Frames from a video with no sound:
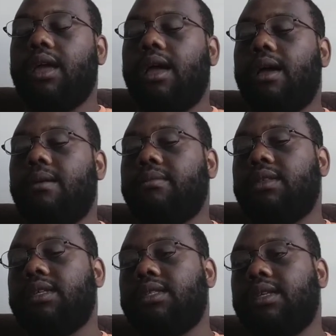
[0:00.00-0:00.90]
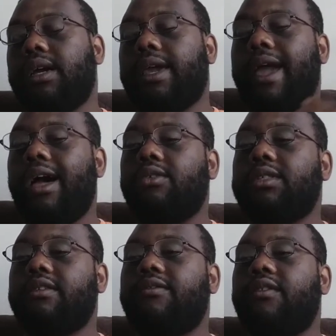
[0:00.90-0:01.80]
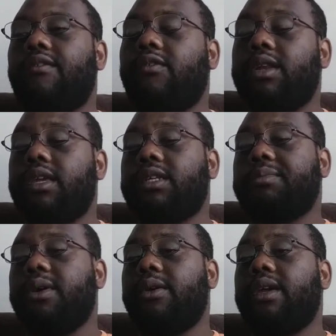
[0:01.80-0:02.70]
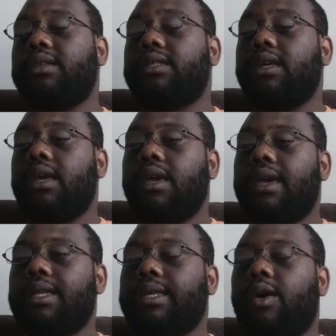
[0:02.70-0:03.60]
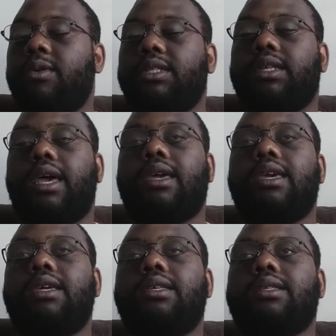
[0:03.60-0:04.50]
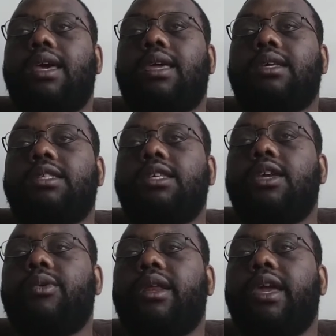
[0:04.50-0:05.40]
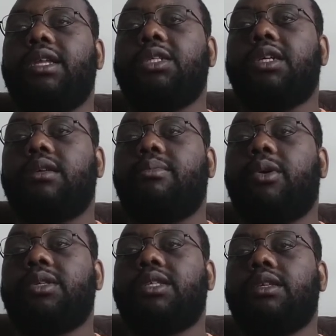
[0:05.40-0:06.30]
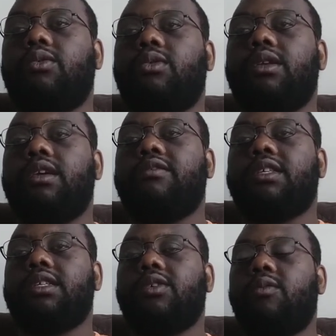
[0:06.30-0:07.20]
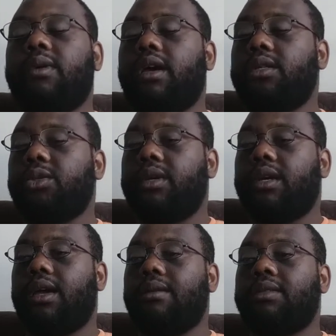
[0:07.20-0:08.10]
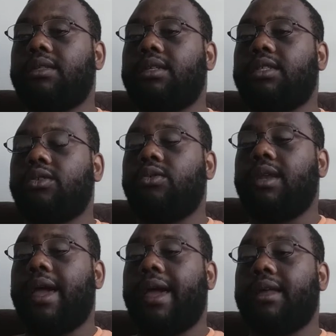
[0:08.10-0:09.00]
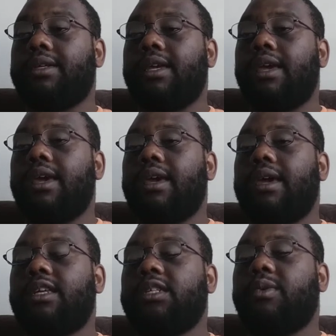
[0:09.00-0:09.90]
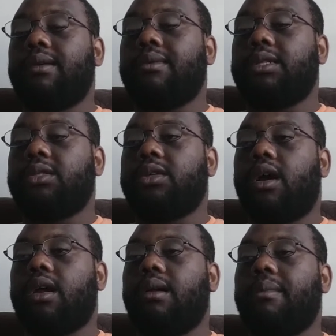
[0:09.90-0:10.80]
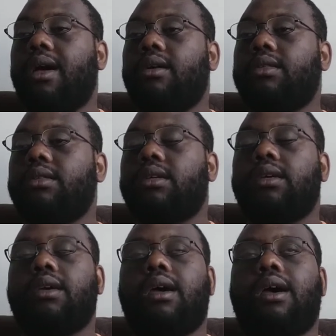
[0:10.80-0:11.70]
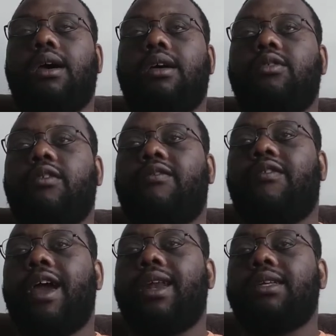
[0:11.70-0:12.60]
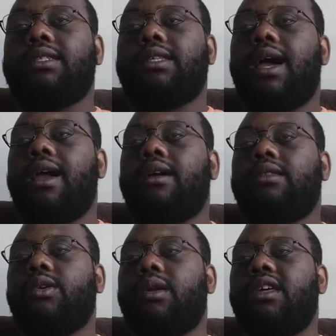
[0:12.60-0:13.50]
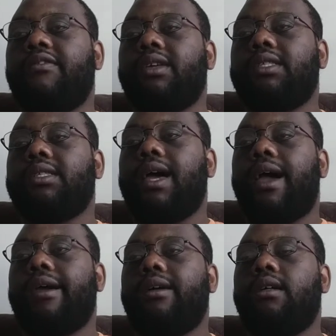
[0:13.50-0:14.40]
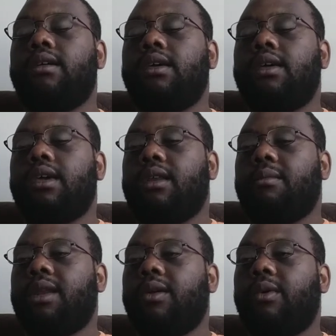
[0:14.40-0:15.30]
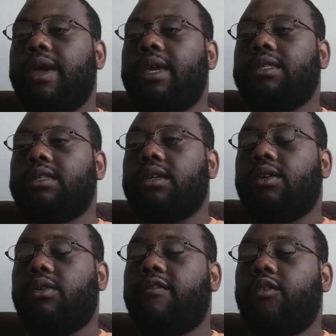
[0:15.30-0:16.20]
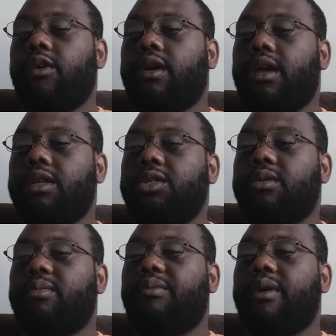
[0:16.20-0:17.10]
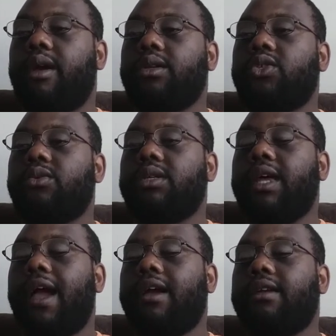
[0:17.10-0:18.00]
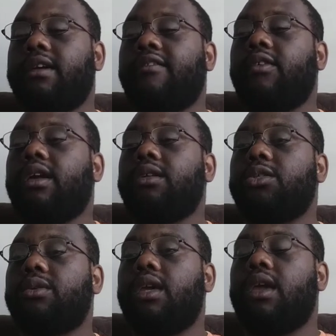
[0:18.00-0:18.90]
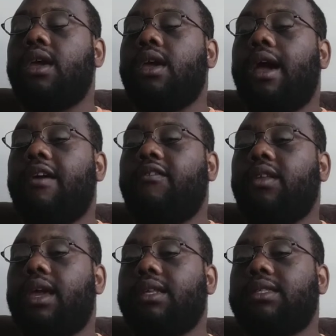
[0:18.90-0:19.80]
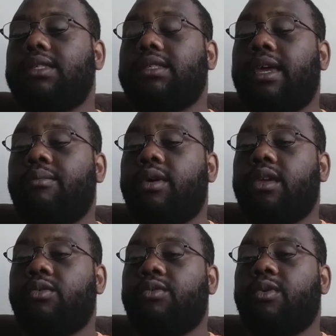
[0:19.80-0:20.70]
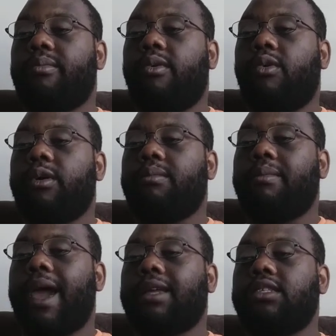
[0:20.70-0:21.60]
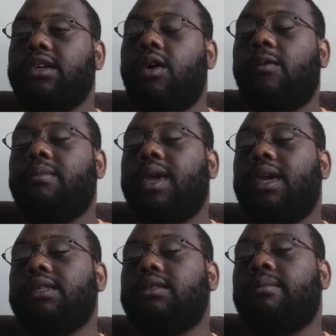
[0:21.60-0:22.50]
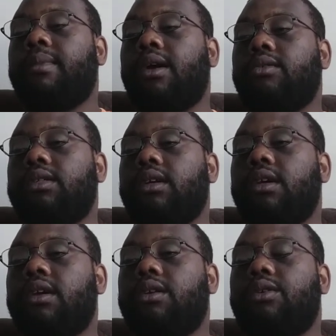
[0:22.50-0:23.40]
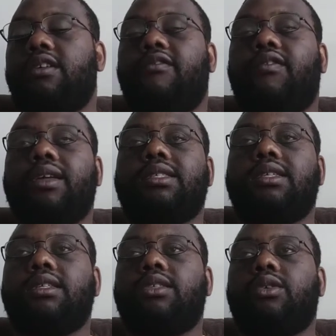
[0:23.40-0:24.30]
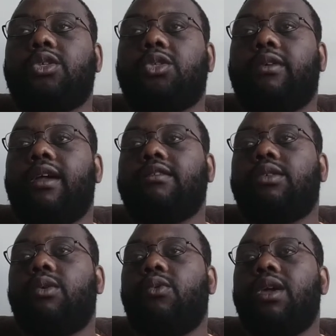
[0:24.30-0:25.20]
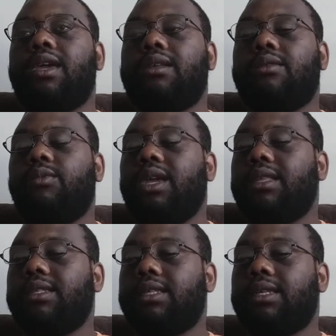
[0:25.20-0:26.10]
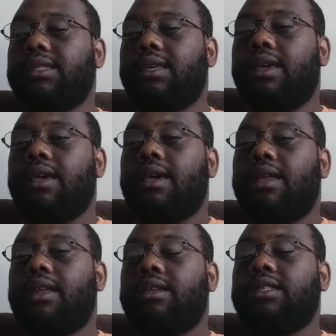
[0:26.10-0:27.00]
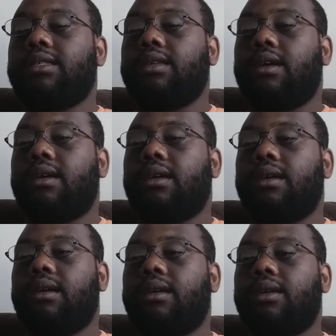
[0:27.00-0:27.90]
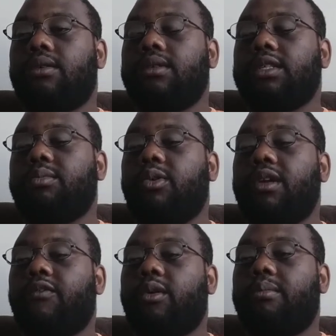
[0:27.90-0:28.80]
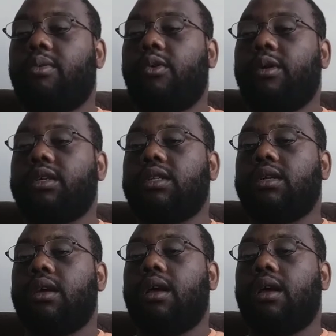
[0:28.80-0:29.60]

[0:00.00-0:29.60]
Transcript: um, this account of, of what he experienced, it's almost like he's like a secret agent, a person who leaves his home country, comes to this new land, and he's pretty much talking about uh, their fighting style, their living style, and in many ways, you know, if you're a country preparing to attack another country, I feel like it's the same way you would report back to home base about their defenses, their strengths, their weak weaknesses, and in this, uh, you know, this brief report.